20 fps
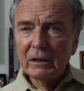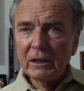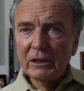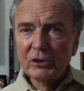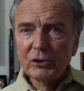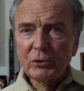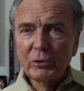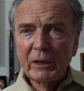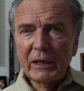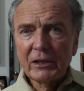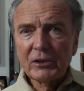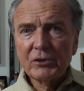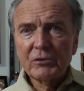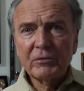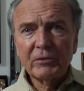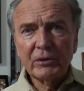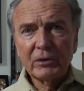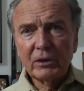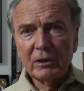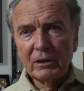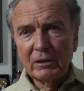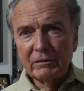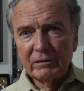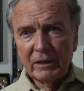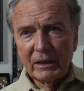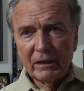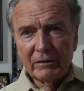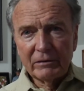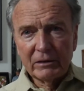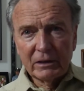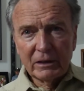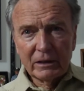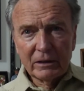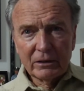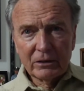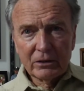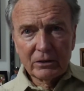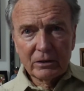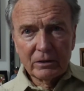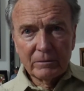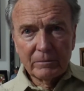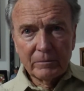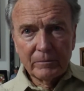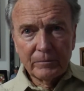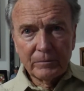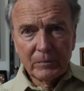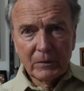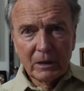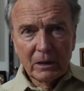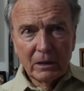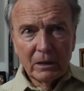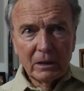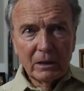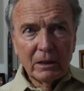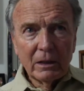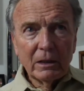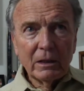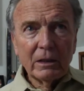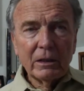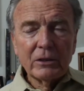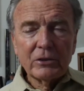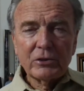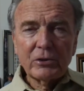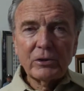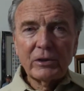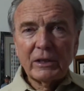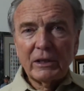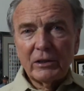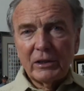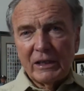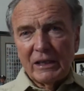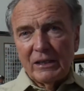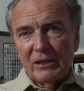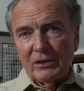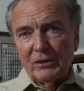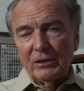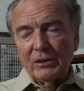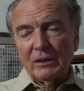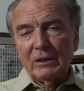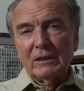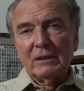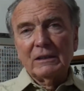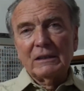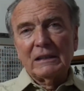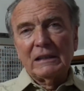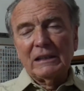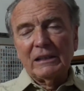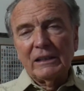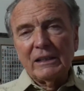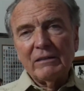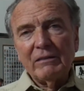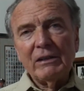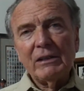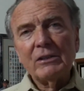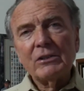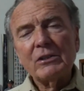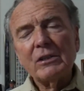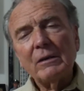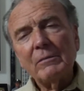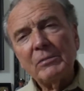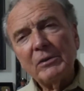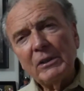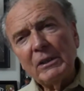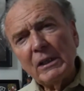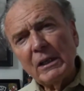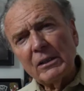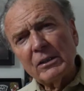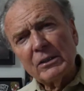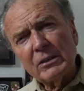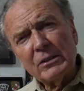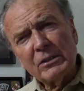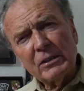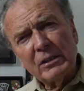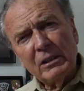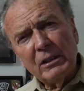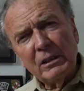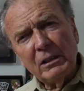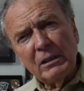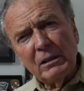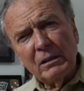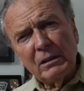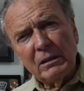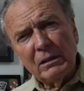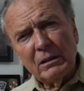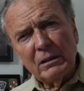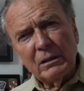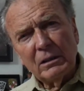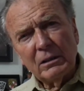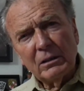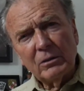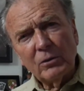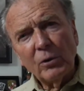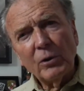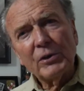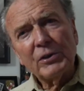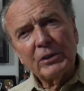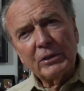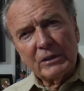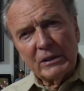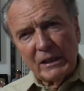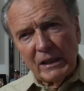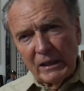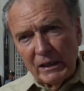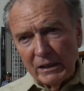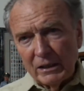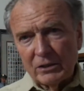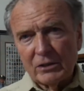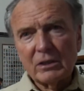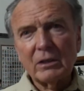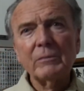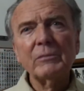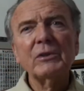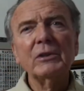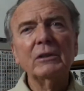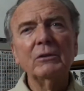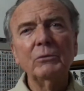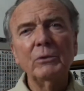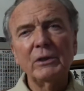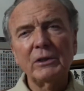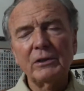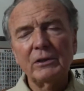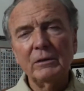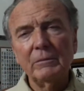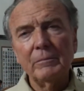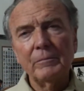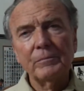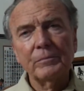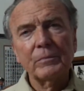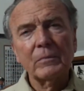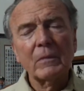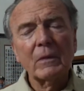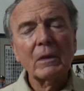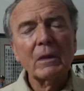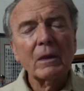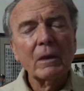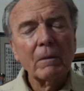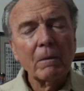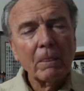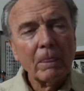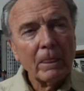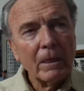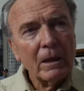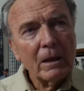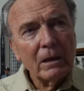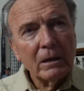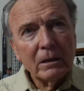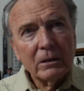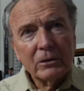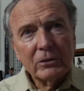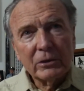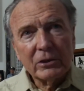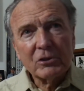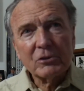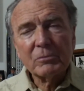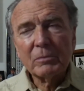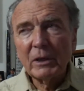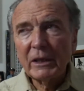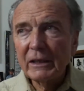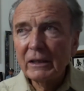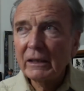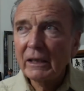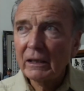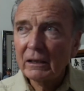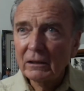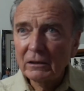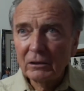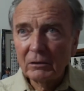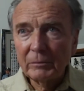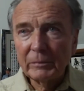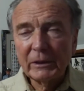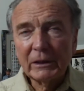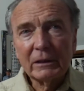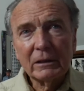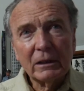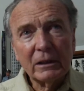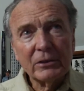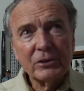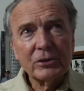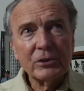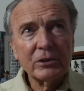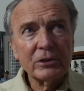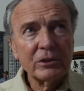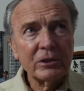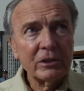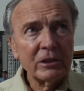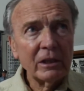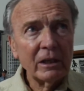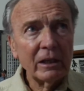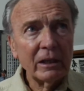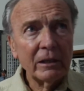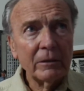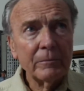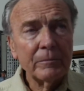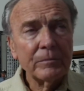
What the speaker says: a transfer of evidence. So they're either leaving something at the scene or they're taking something with them. To explain that a little bit, let's just say